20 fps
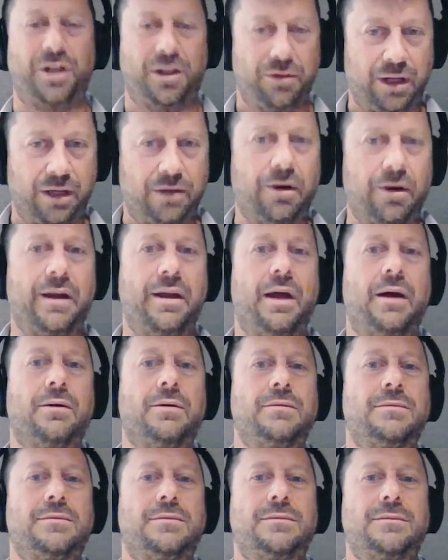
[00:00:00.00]
What do you need
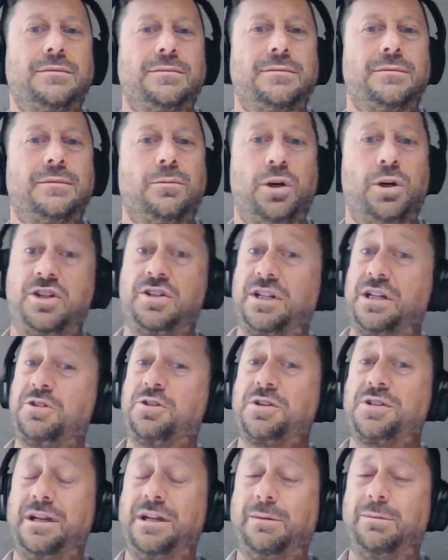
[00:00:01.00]
right now? Which
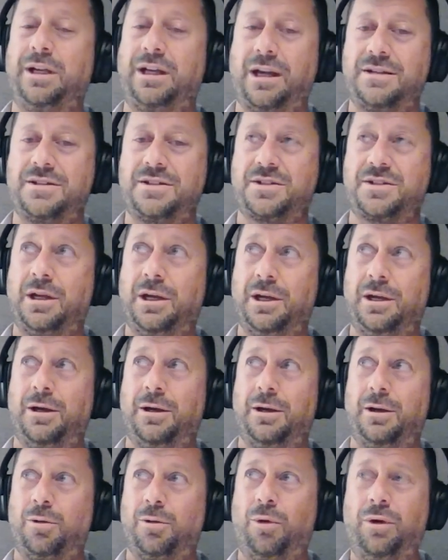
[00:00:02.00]
is interesting, because
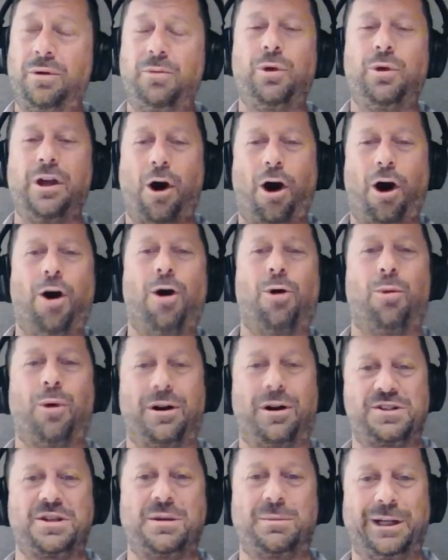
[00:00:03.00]
wouldn't we
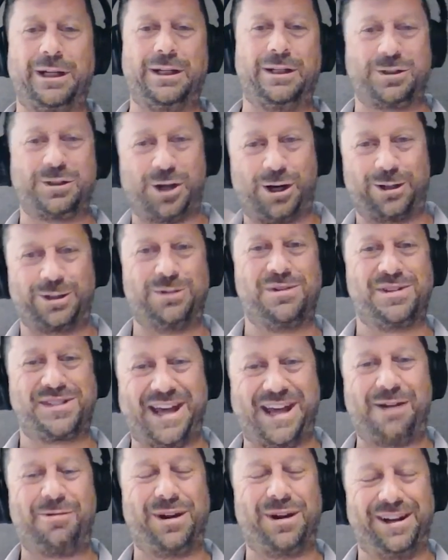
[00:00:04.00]
all want somebody to talk
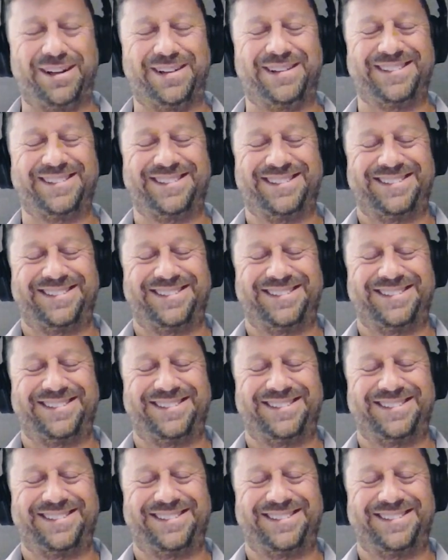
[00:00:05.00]
to us that way?